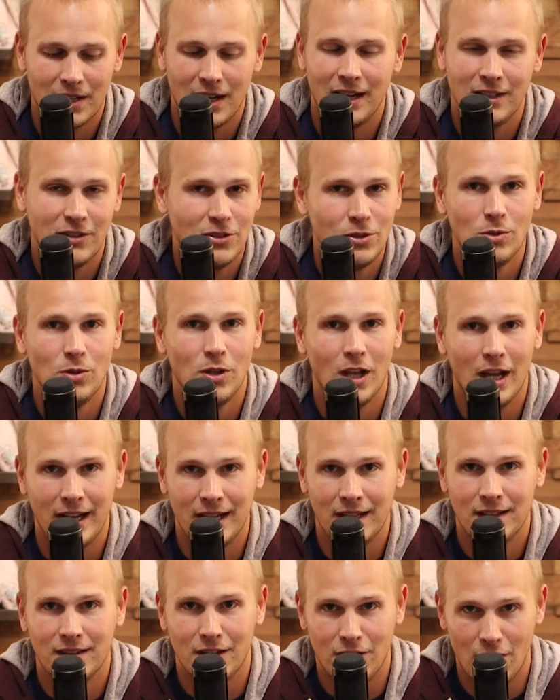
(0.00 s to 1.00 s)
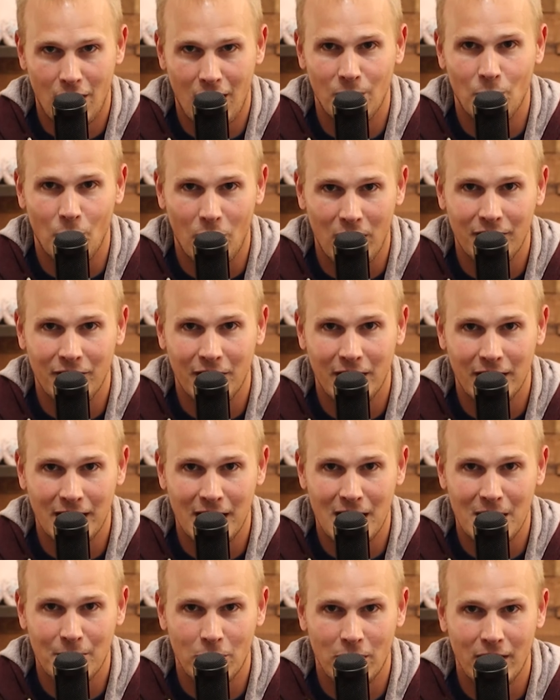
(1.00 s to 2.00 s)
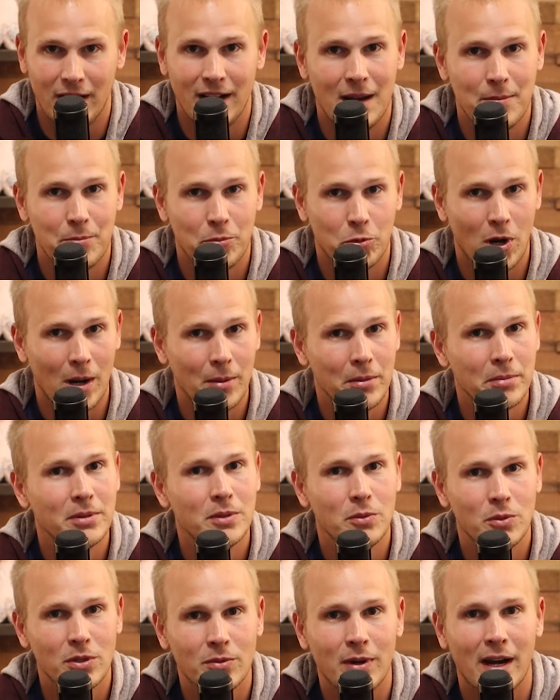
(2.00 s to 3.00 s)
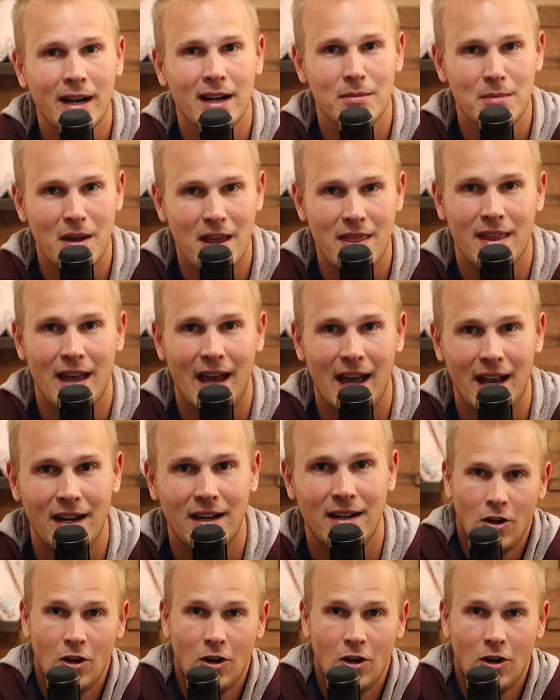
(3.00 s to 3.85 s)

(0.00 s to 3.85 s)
I do like the non-Wi-Fi camera, and I probably would recommend that.